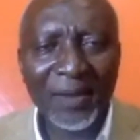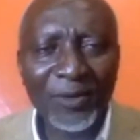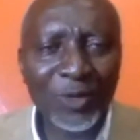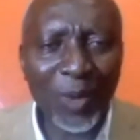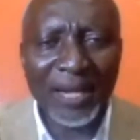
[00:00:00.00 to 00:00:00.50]

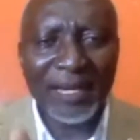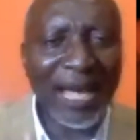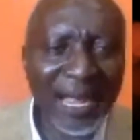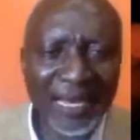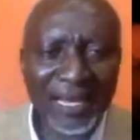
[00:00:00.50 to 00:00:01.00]
You and
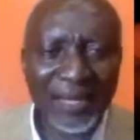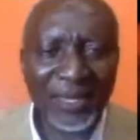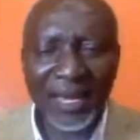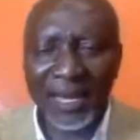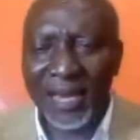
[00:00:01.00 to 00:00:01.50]
I,
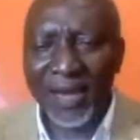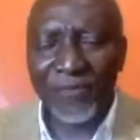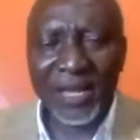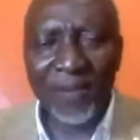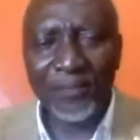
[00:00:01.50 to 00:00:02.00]
an
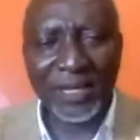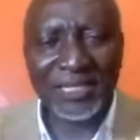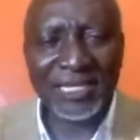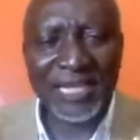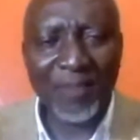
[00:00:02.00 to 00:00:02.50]
African
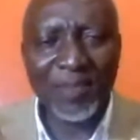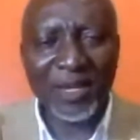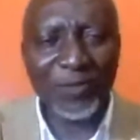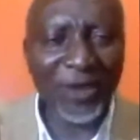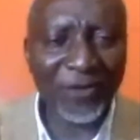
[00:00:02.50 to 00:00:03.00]
president, are
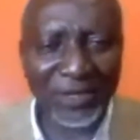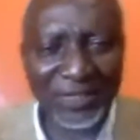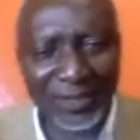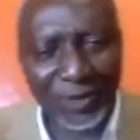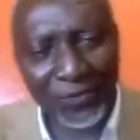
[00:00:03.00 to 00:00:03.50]
making
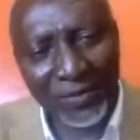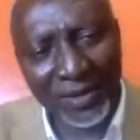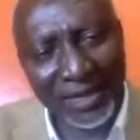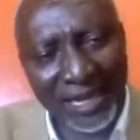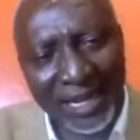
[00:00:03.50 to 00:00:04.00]
references of
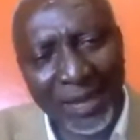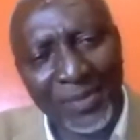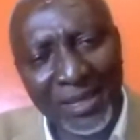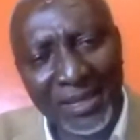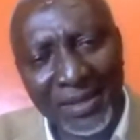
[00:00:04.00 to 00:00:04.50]

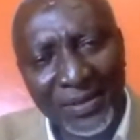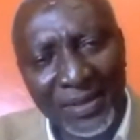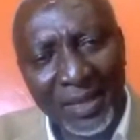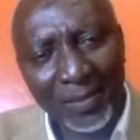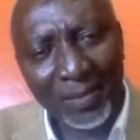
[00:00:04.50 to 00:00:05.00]
Kagame.
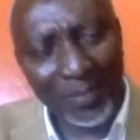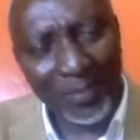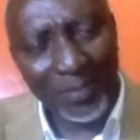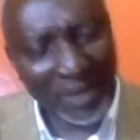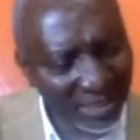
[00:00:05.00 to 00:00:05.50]
But
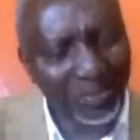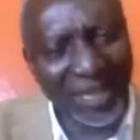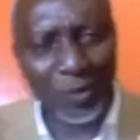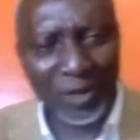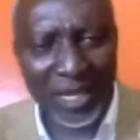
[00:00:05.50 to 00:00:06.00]
he
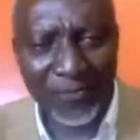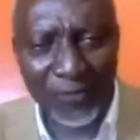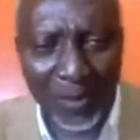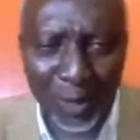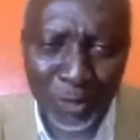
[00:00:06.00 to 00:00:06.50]
is a person
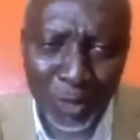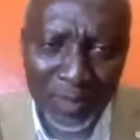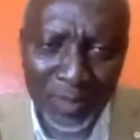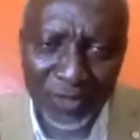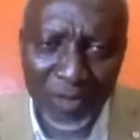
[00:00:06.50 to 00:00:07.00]
who came
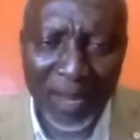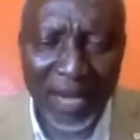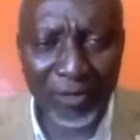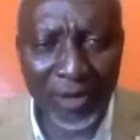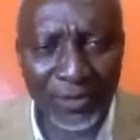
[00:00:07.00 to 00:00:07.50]
from also
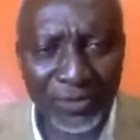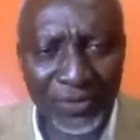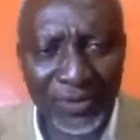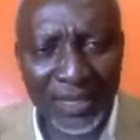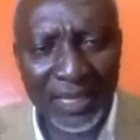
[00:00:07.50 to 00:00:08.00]
military
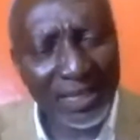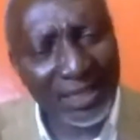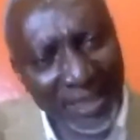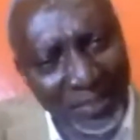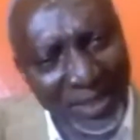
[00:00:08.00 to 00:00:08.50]
background.
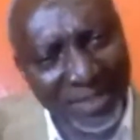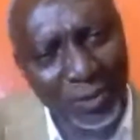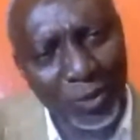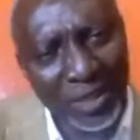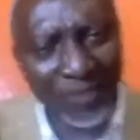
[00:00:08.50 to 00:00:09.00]
He's a
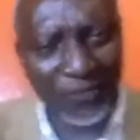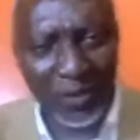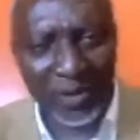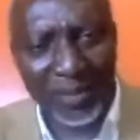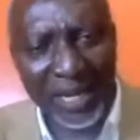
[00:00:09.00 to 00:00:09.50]
person who came
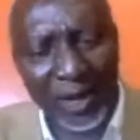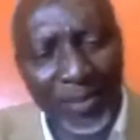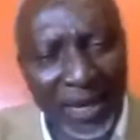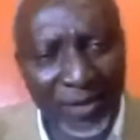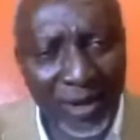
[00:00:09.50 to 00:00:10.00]
from
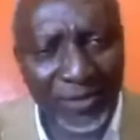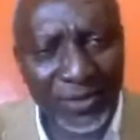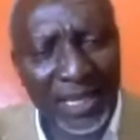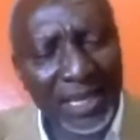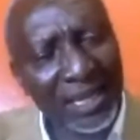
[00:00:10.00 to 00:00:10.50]
rebellion
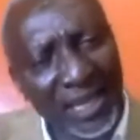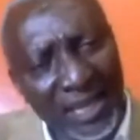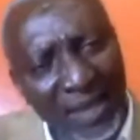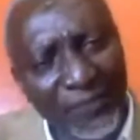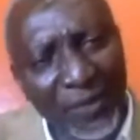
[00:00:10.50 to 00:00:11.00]
background.
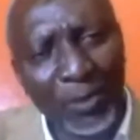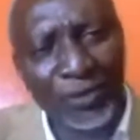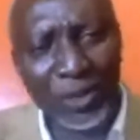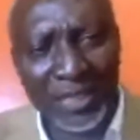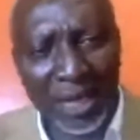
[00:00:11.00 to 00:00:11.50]
He came from
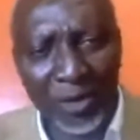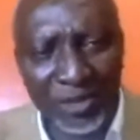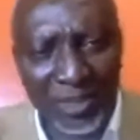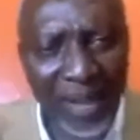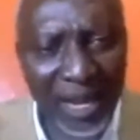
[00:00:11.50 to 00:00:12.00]
also
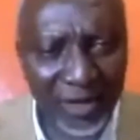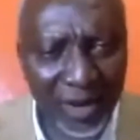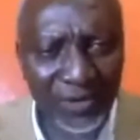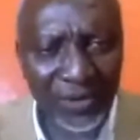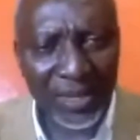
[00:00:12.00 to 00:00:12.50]
terrorism
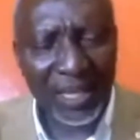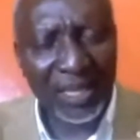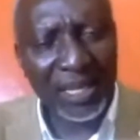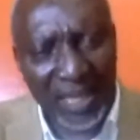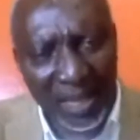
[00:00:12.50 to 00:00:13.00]
background.
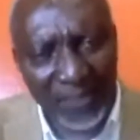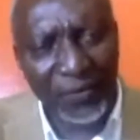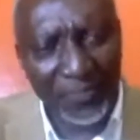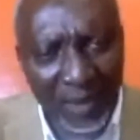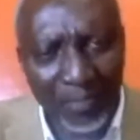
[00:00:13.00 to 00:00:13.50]
He came
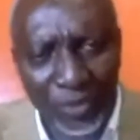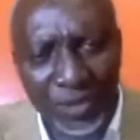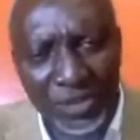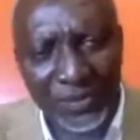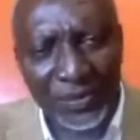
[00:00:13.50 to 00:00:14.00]
from the
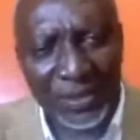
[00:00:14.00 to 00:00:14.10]
bush.